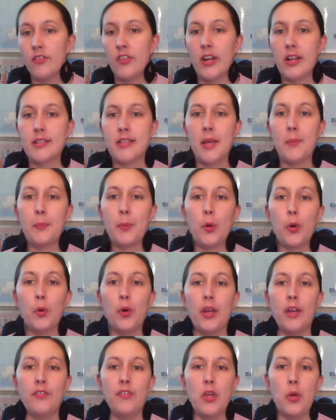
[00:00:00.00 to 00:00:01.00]
For
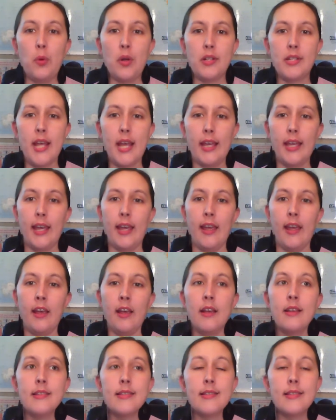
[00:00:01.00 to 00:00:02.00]
example, if you were
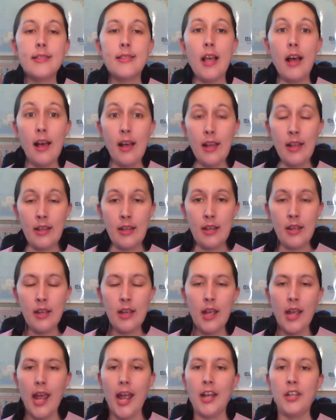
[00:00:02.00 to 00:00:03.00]
taking
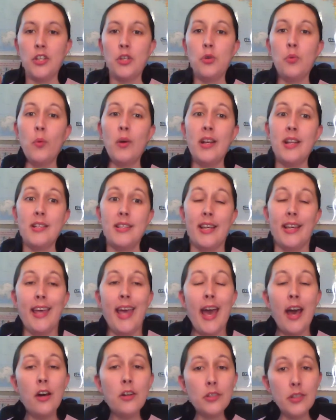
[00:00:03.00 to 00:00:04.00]
sun and you wanted to
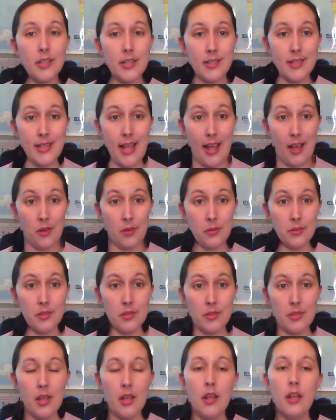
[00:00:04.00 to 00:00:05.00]
count the
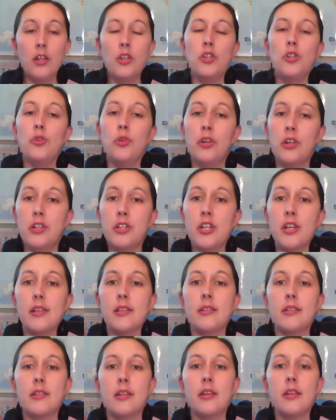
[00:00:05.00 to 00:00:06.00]
sounds, you could
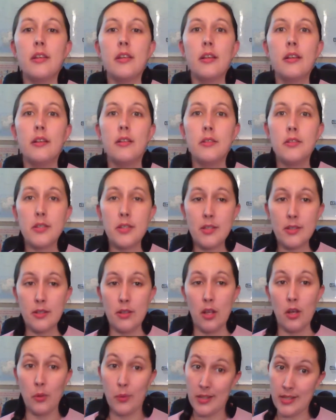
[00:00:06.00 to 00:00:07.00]
just
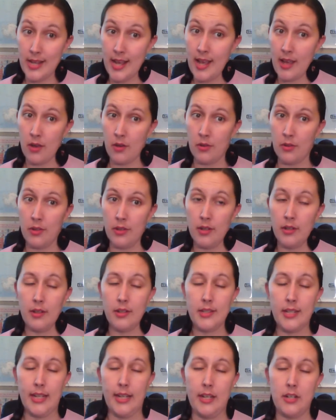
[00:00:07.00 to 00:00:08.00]
slow it down
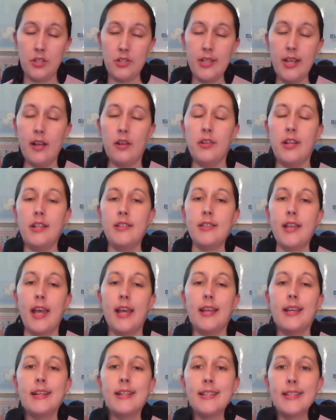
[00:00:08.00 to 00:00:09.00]
to each sound and
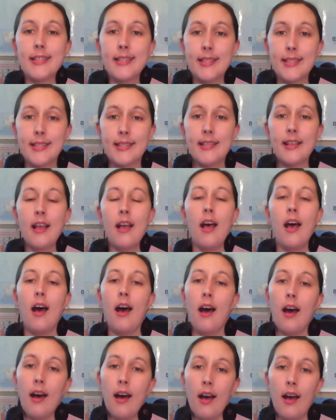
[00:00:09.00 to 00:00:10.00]
say s,
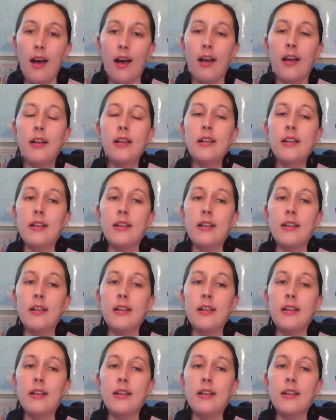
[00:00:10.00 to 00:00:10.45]
uh,